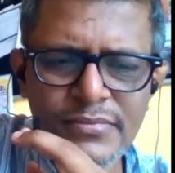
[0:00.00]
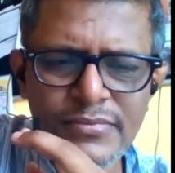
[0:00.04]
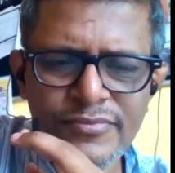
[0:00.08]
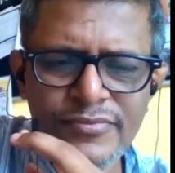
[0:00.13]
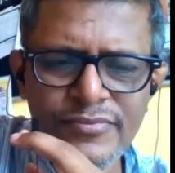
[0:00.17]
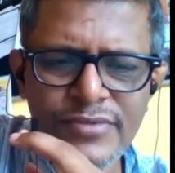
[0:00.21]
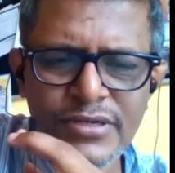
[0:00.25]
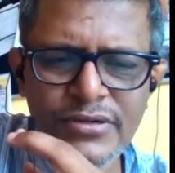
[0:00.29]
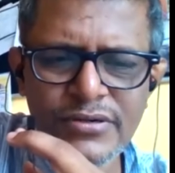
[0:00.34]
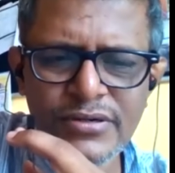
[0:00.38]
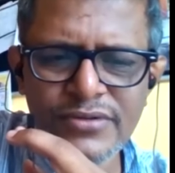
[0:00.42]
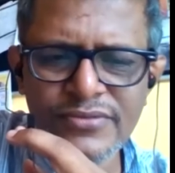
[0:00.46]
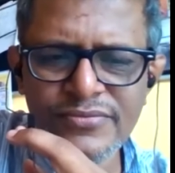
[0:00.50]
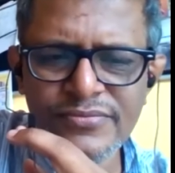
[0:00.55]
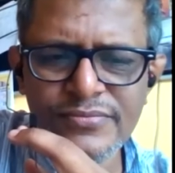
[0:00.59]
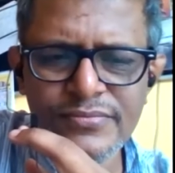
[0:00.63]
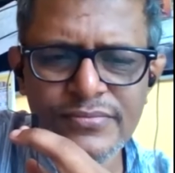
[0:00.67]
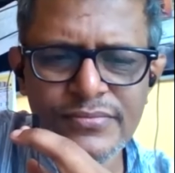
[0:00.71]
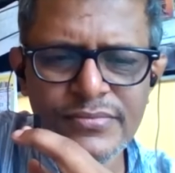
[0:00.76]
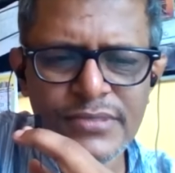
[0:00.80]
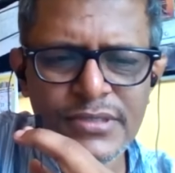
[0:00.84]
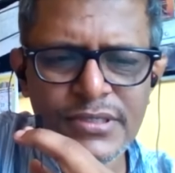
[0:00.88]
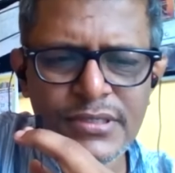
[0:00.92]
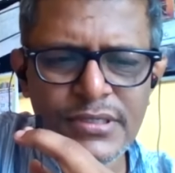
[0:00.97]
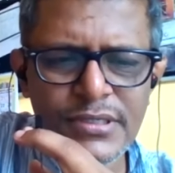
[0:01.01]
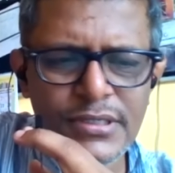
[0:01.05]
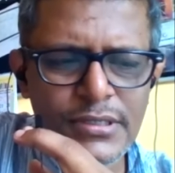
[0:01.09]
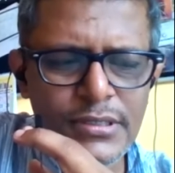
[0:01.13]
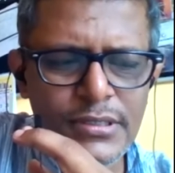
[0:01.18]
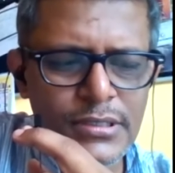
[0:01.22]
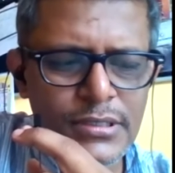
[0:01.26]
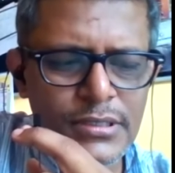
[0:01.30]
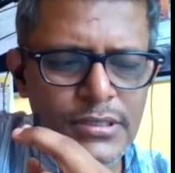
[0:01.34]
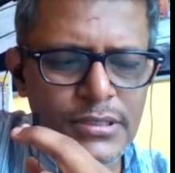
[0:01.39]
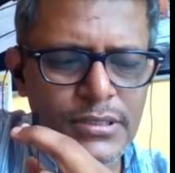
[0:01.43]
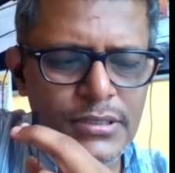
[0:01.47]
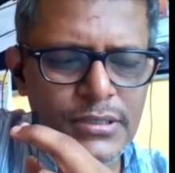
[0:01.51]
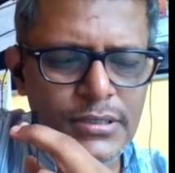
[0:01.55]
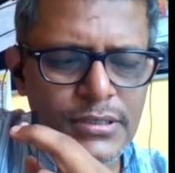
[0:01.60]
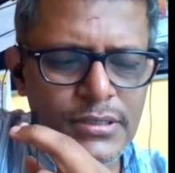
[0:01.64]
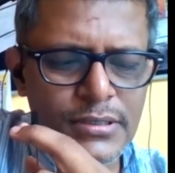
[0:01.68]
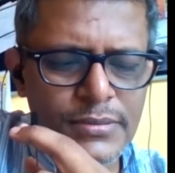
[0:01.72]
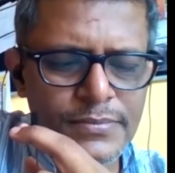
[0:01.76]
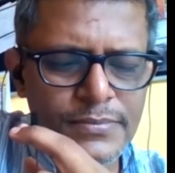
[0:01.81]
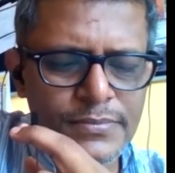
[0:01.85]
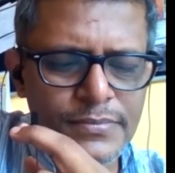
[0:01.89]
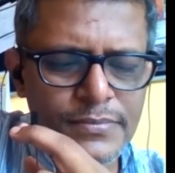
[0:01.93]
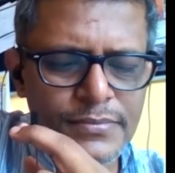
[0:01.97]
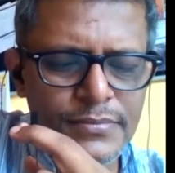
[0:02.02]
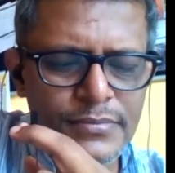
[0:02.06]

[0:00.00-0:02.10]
We got a, um,